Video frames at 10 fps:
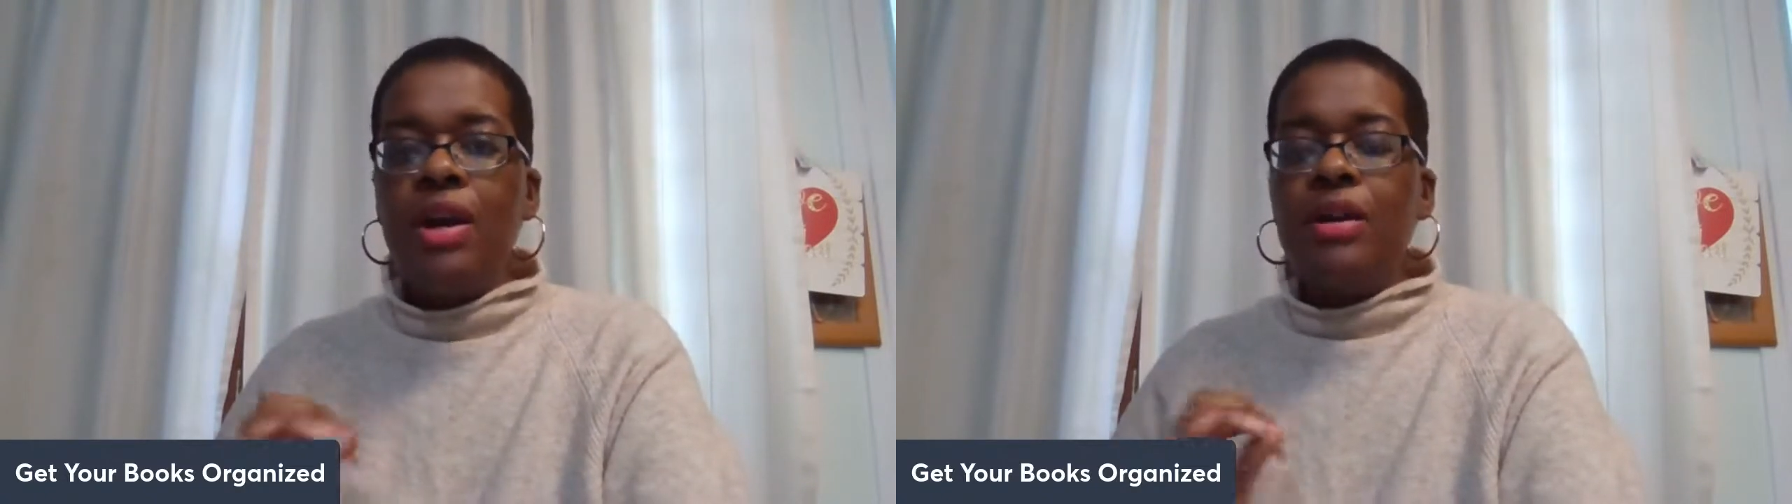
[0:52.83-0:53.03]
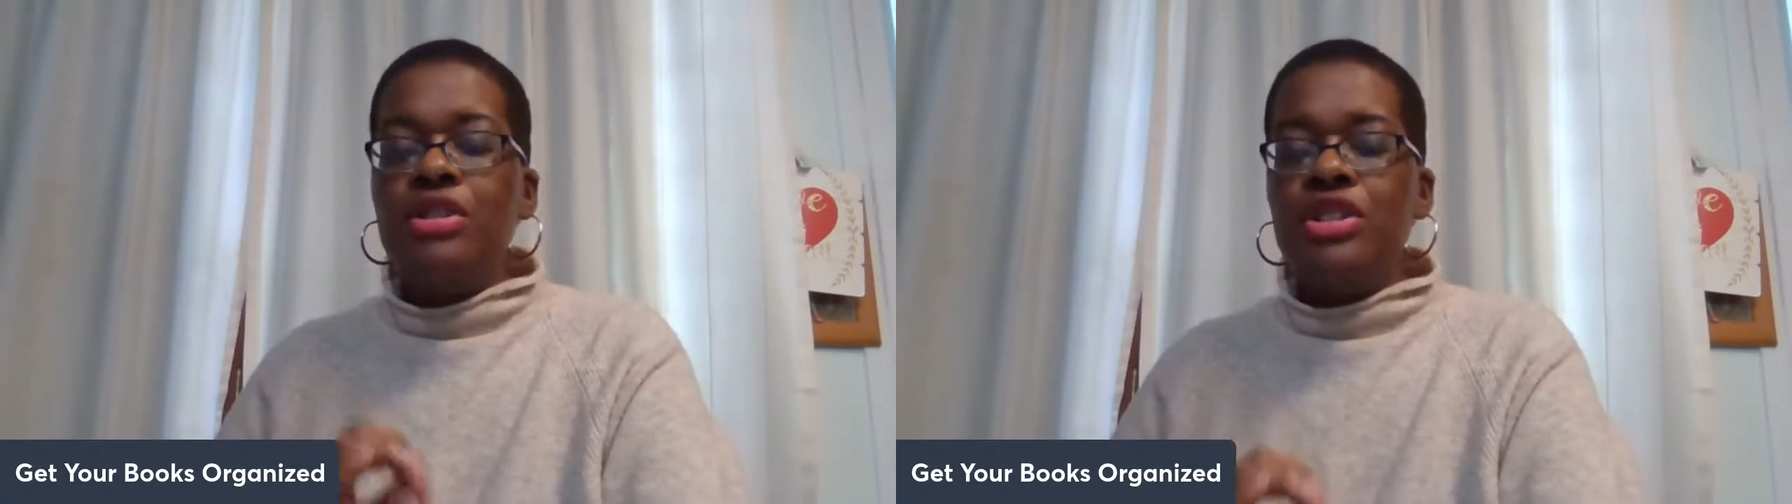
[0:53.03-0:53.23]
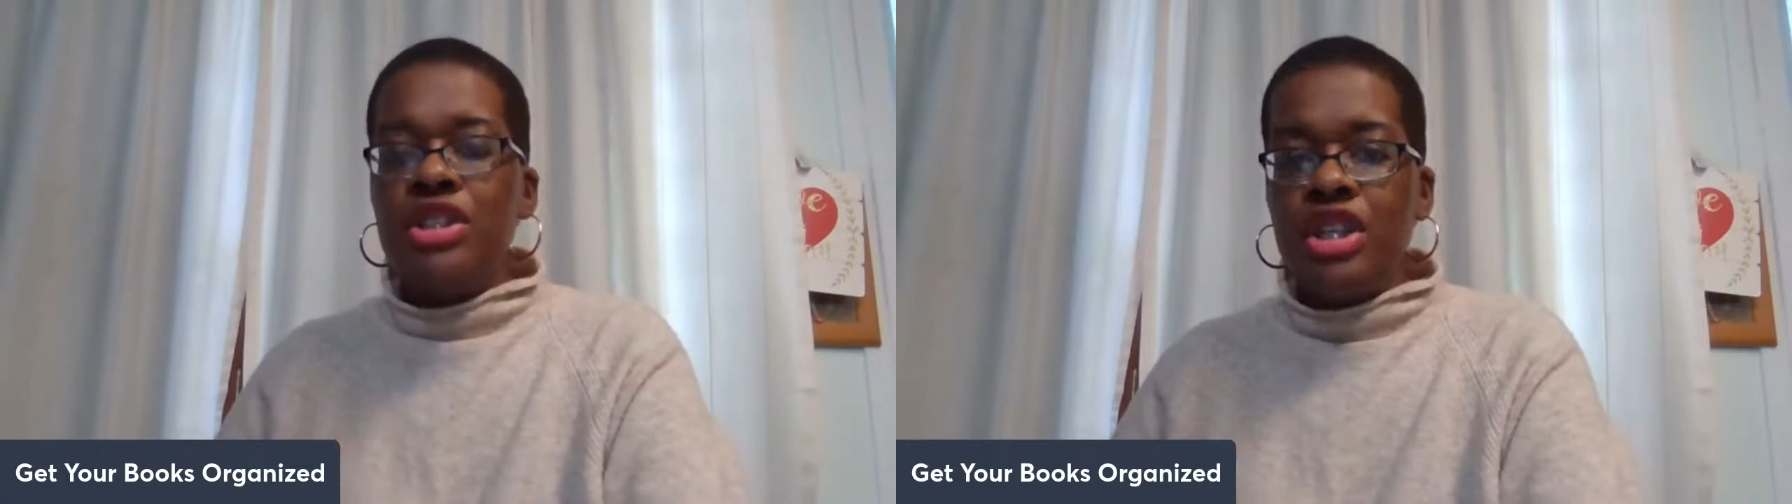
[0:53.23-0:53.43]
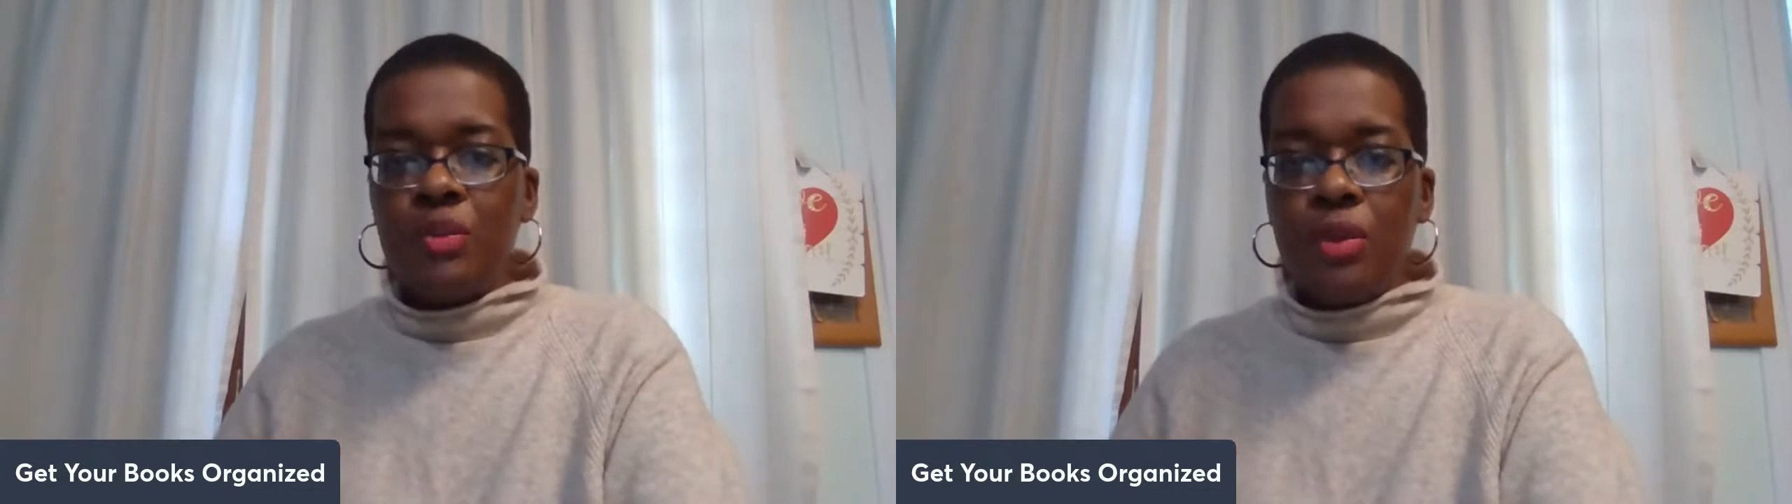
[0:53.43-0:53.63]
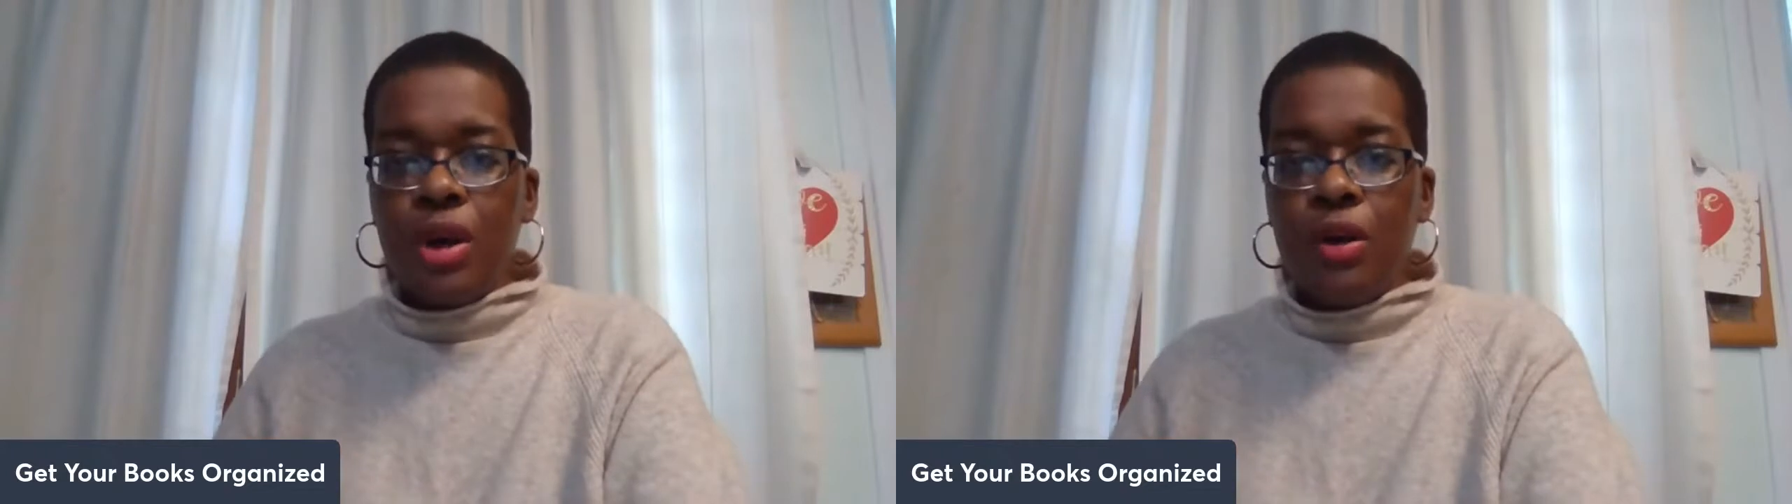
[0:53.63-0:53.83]

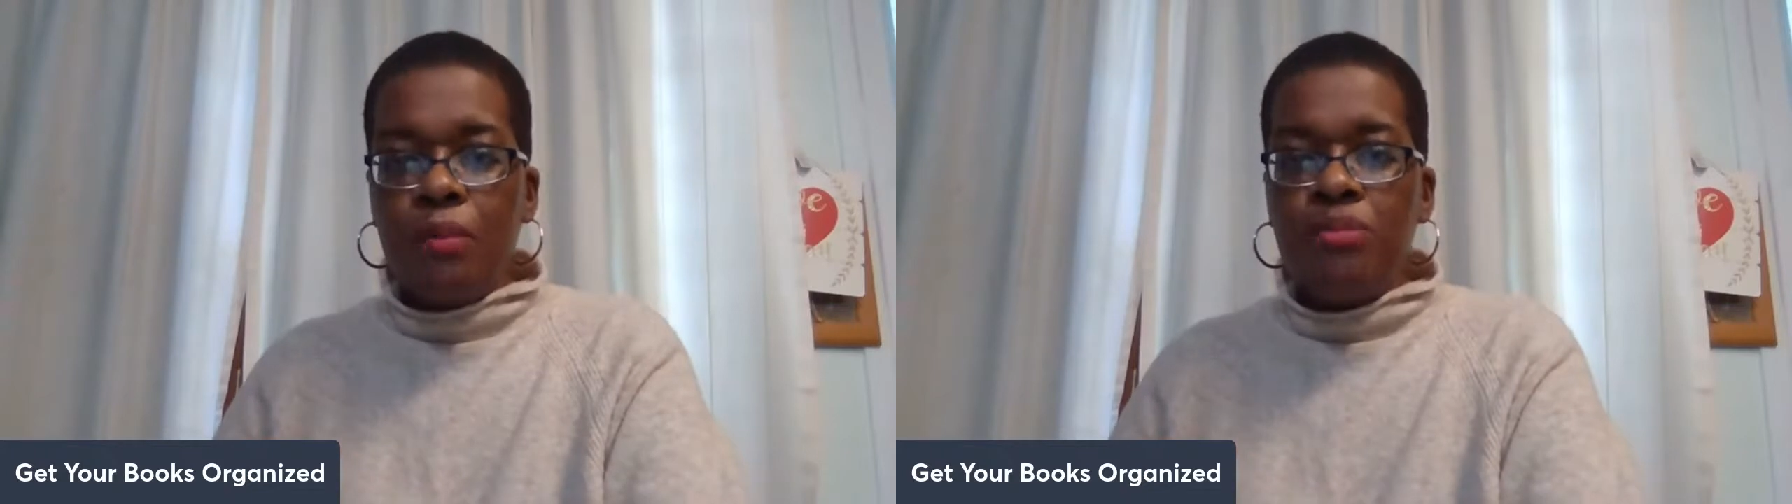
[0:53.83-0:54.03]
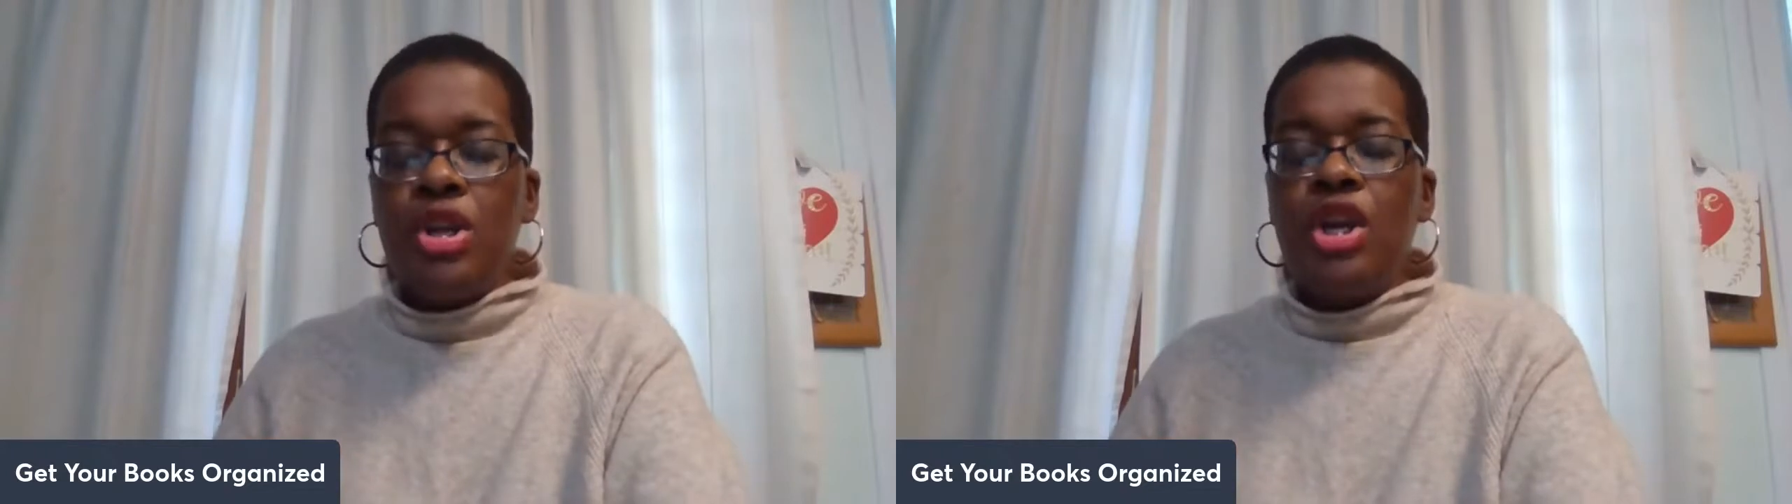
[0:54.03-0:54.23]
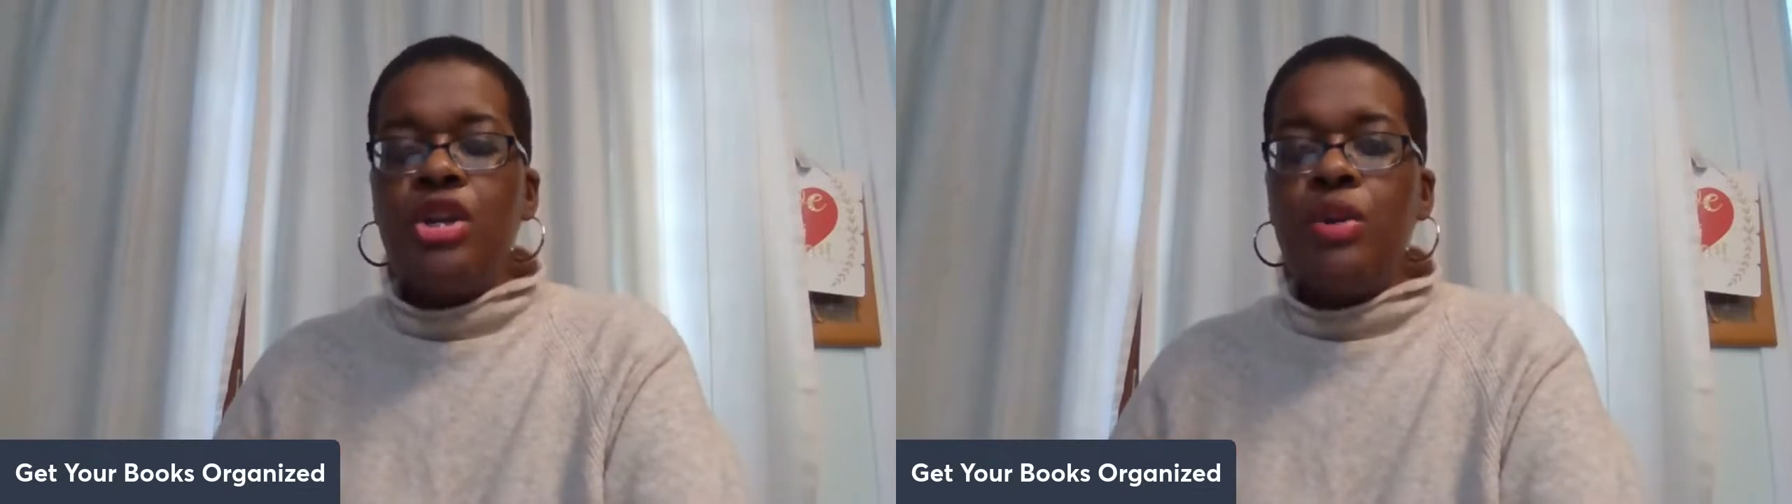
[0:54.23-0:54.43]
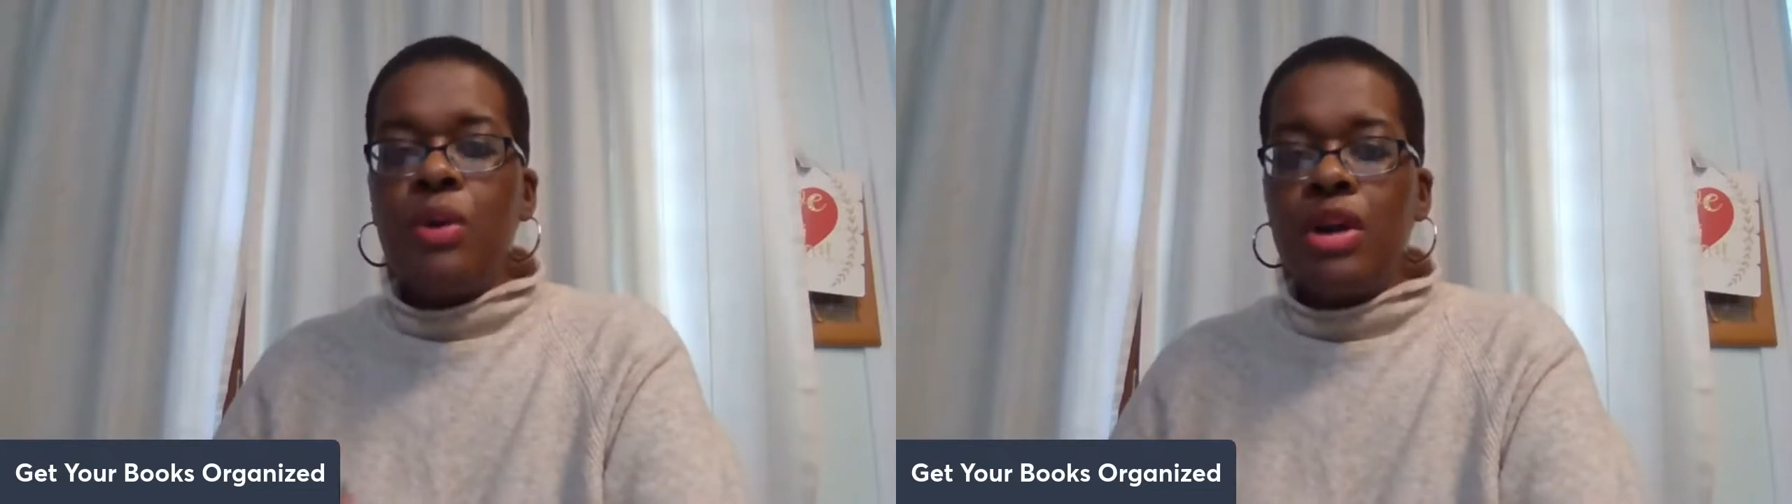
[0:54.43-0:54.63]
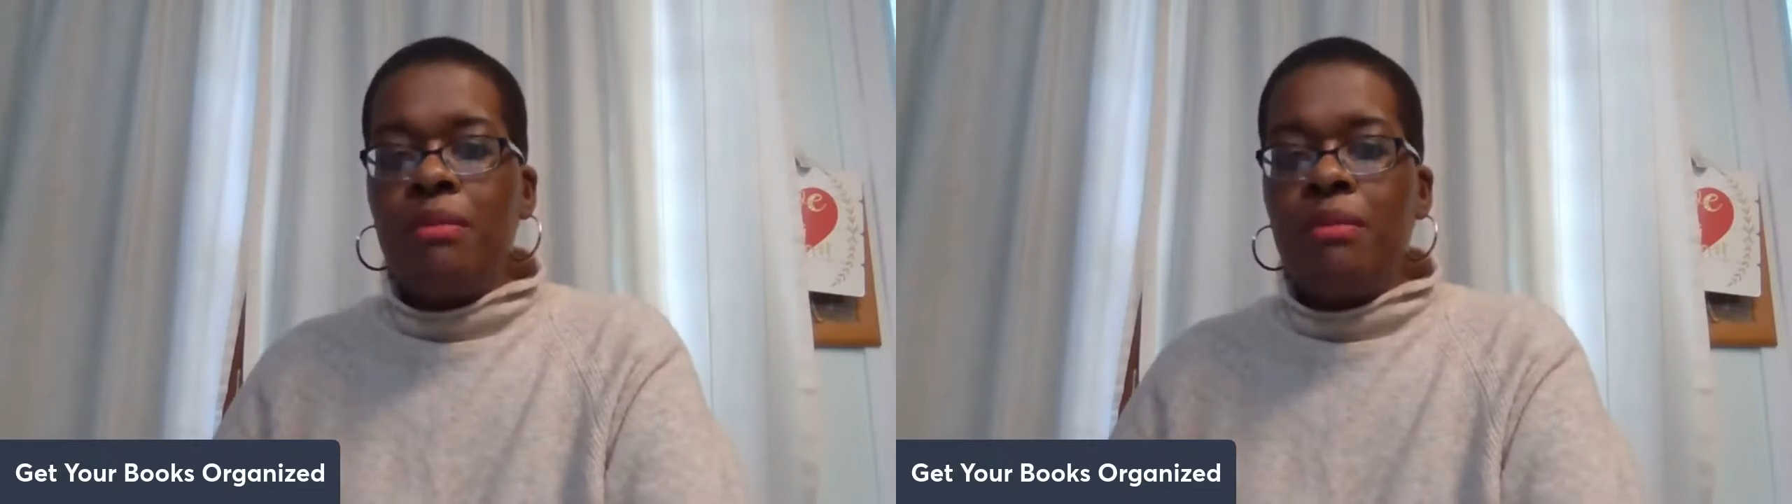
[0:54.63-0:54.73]
Zero, you want to